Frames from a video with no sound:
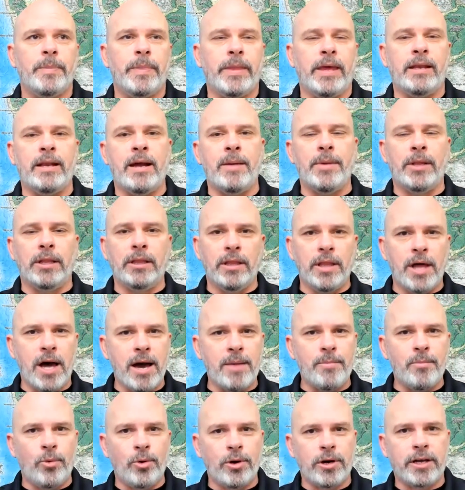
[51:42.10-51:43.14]
And I'm a
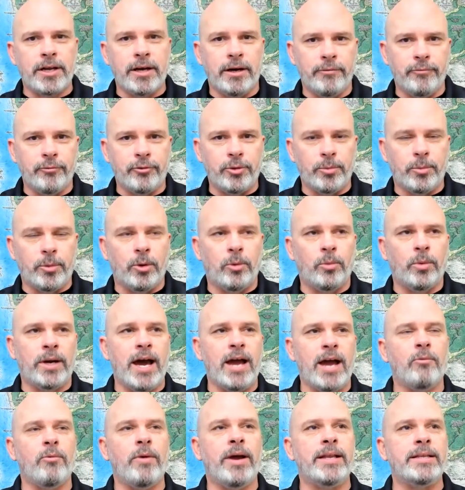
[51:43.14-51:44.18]
lot more comfortable when
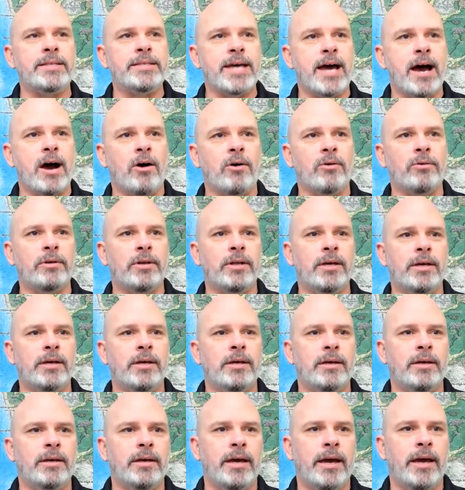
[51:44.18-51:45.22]
I rent out
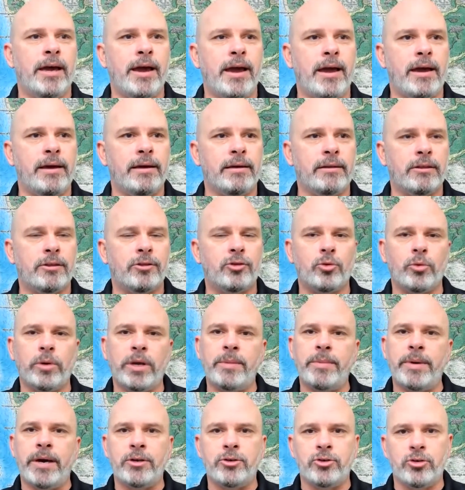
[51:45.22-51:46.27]
a three
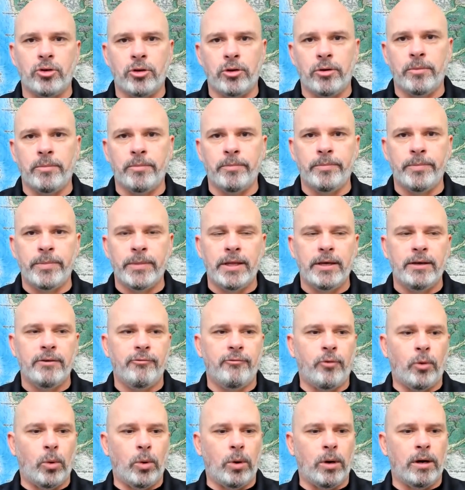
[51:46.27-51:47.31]
bedroom
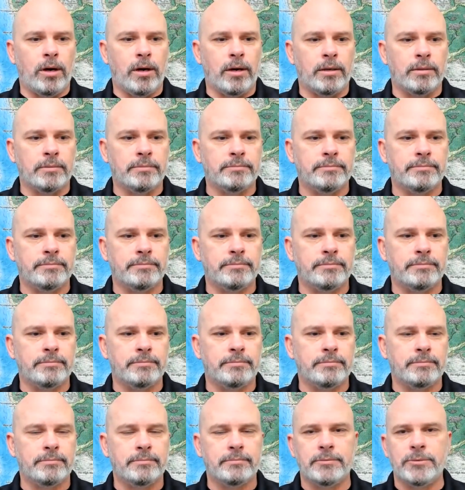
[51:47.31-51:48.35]
for
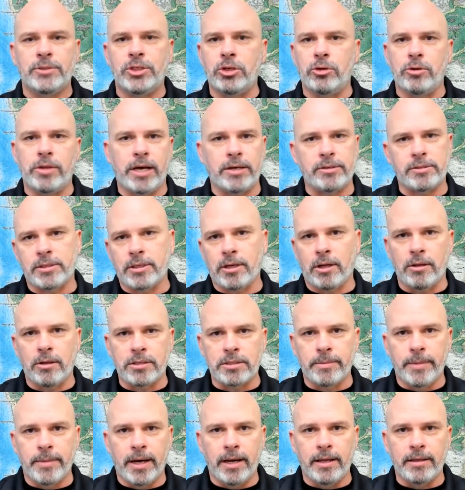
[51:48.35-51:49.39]
$2,000 a
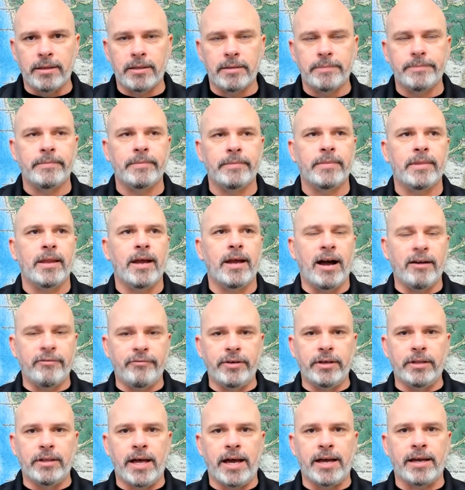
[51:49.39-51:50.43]
month. I
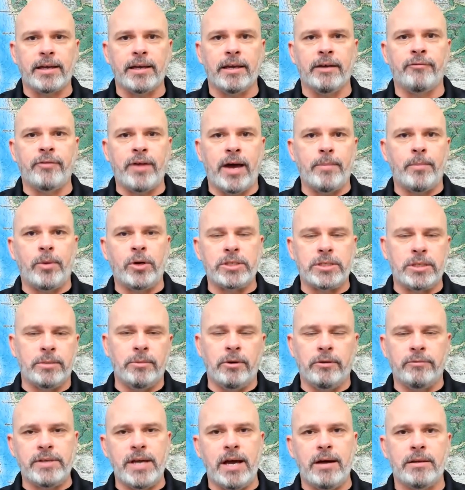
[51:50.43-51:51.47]
feel like if that person
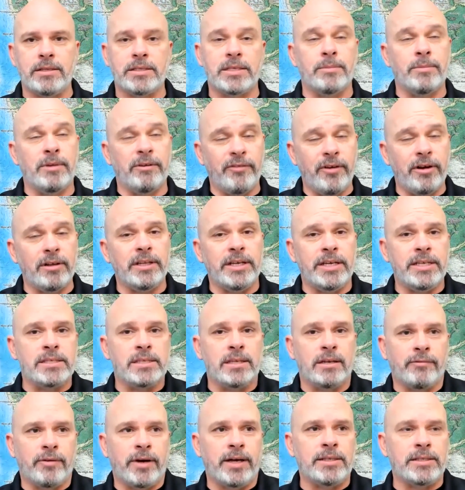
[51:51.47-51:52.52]
moves out, it's going to be fairly easy
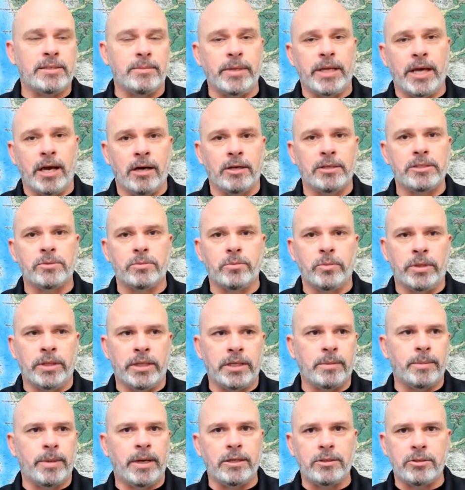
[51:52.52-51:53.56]
to find somebody else willing
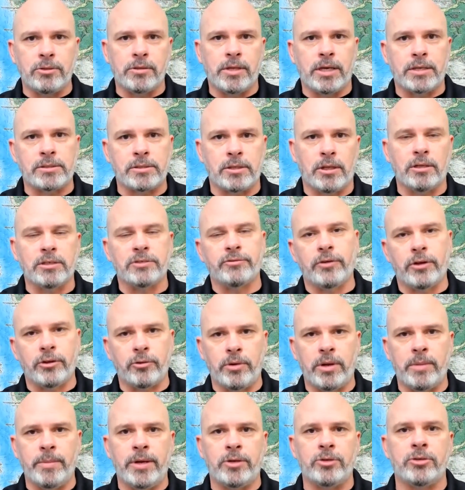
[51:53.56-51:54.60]
to pay $2,000 for a
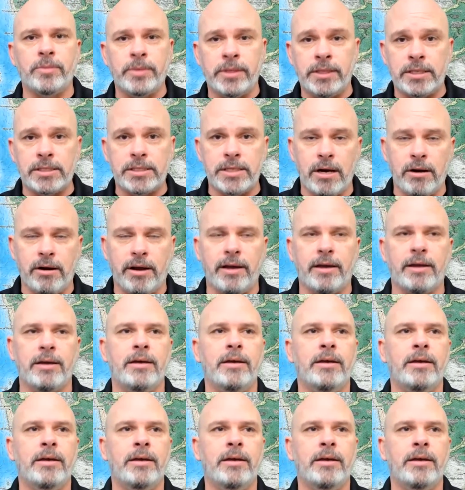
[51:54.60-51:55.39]
three bedroom in this area.